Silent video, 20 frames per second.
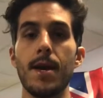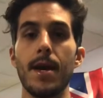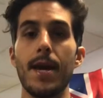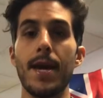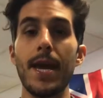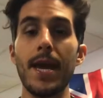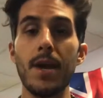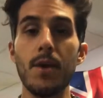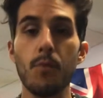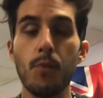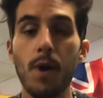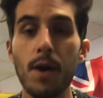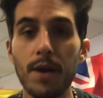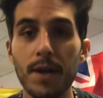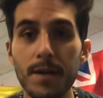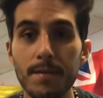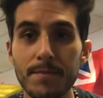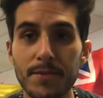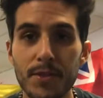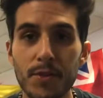Hey,
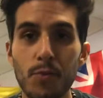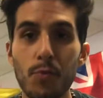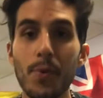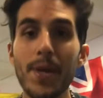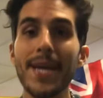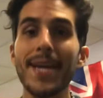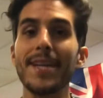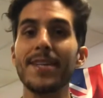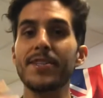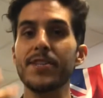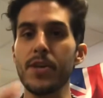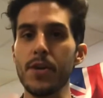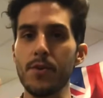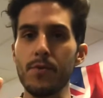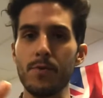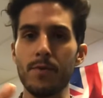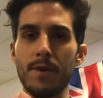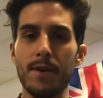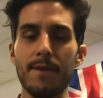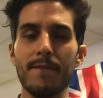welcome to week
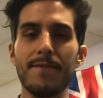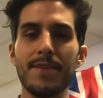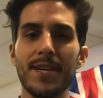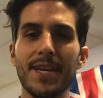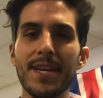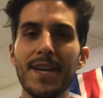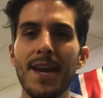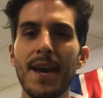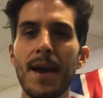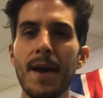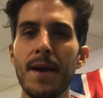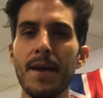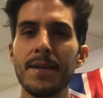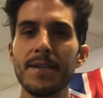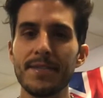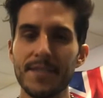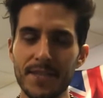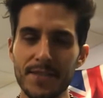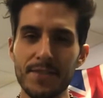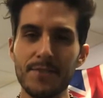two of the
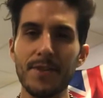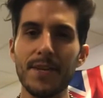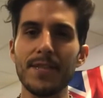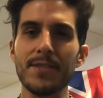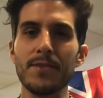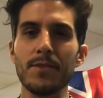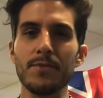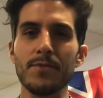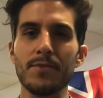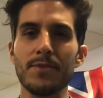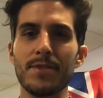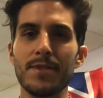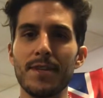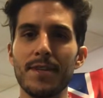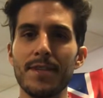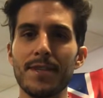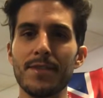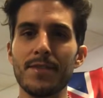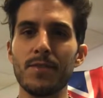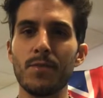sixth grade social
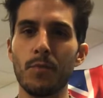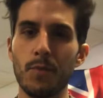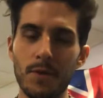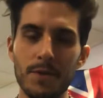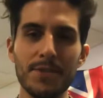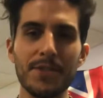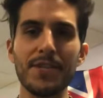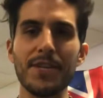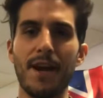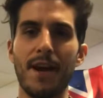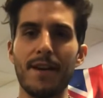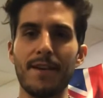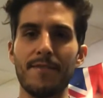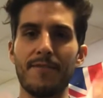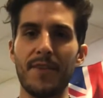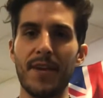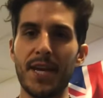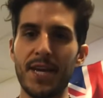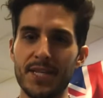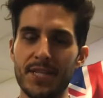studies world
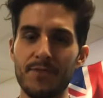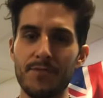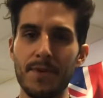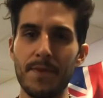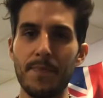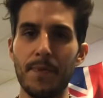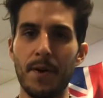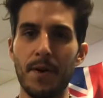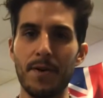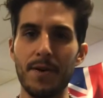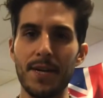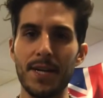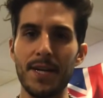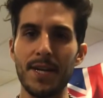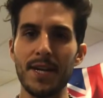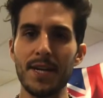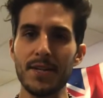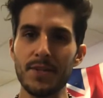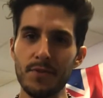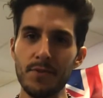geography history party
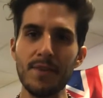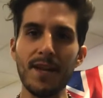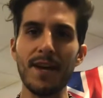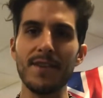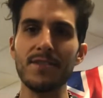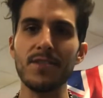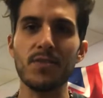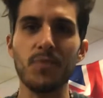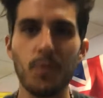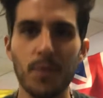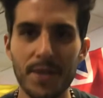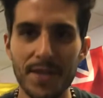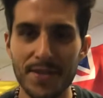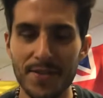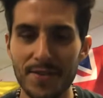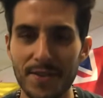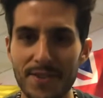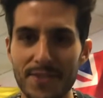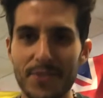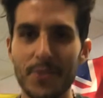
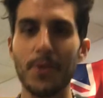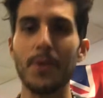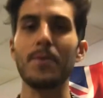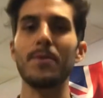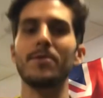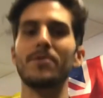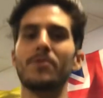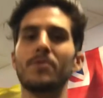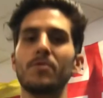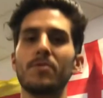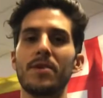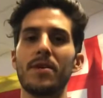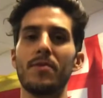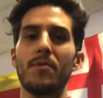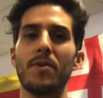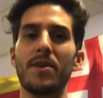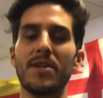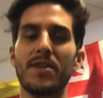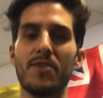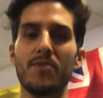2020-2021 school year.
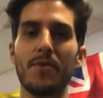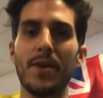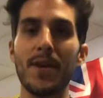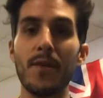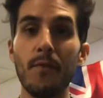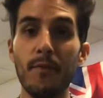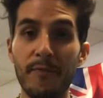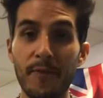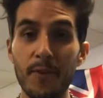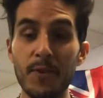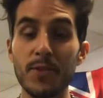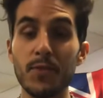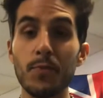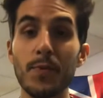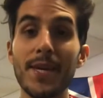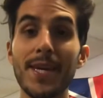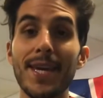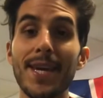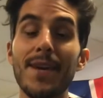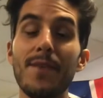What a great first
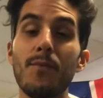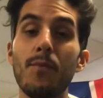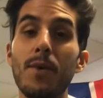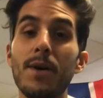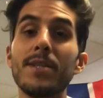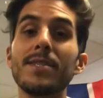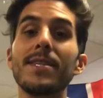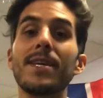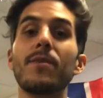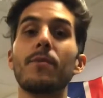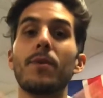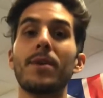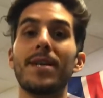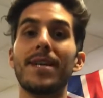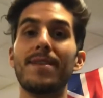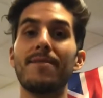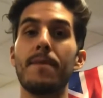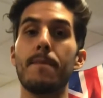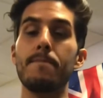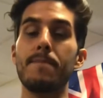week it was, and what an
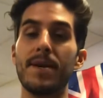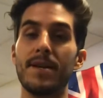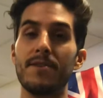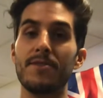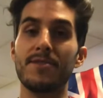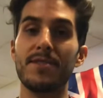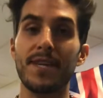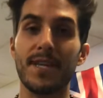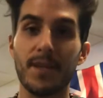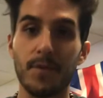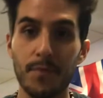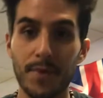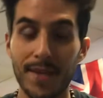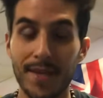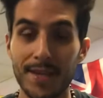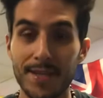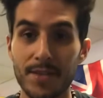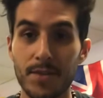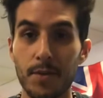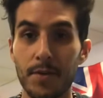even better second week
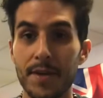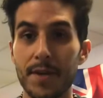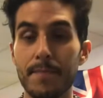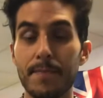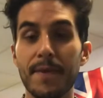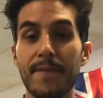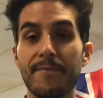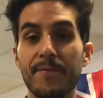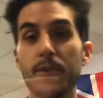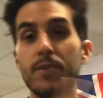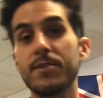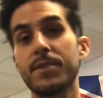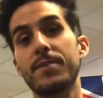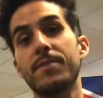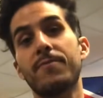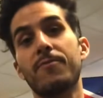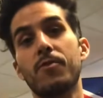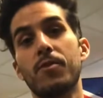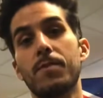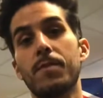it is going to be. First
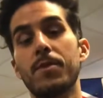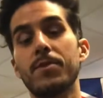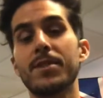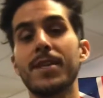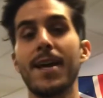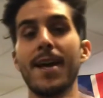and foremost,